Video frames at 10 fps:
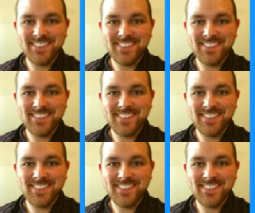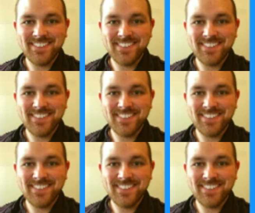
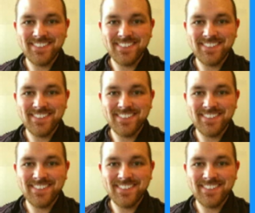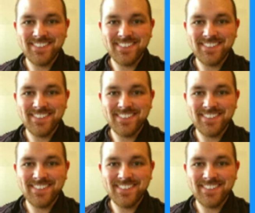
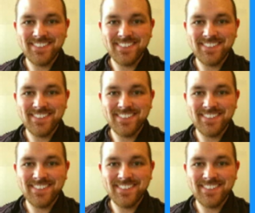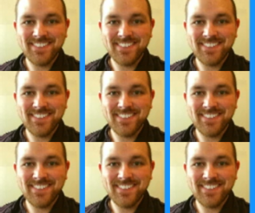
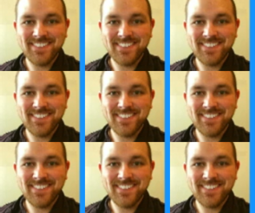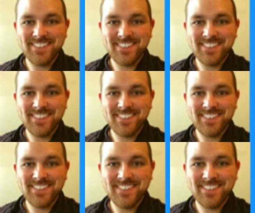
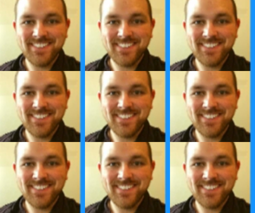This person isn't speaking.